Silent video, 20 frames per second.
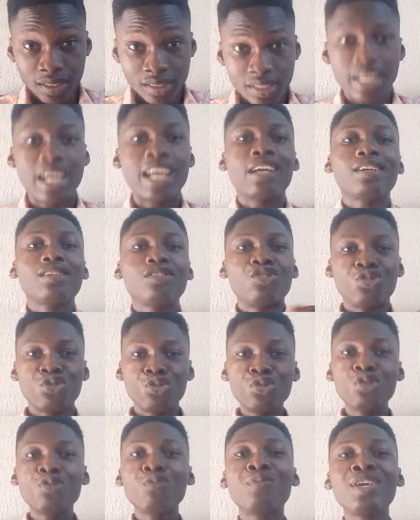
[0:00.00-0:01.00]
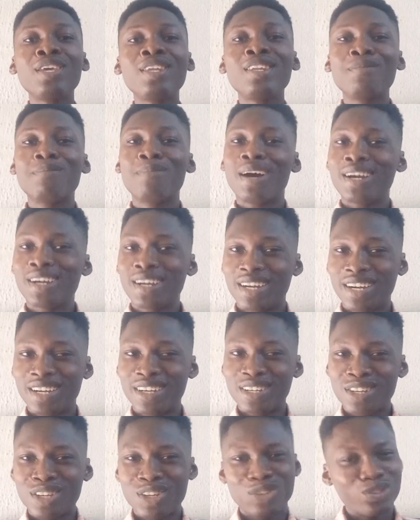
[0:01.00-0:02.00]
That's you being the banker
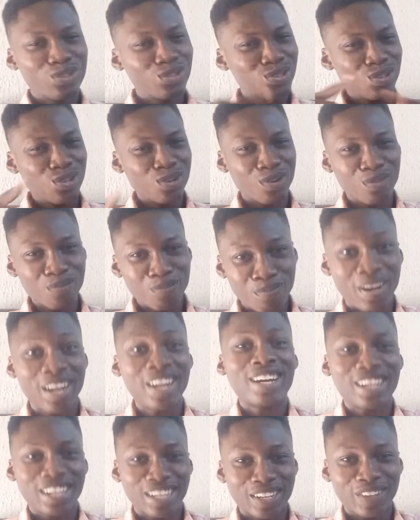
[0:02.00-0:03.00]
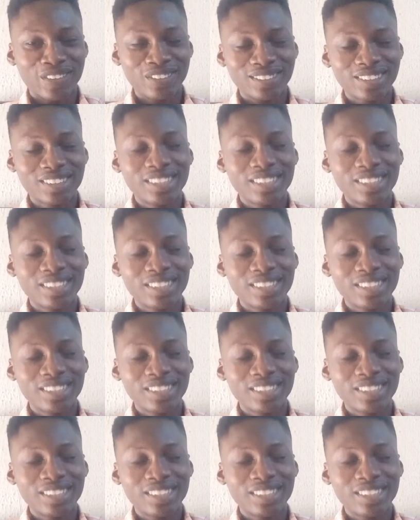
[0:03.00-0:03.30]
to your bank account.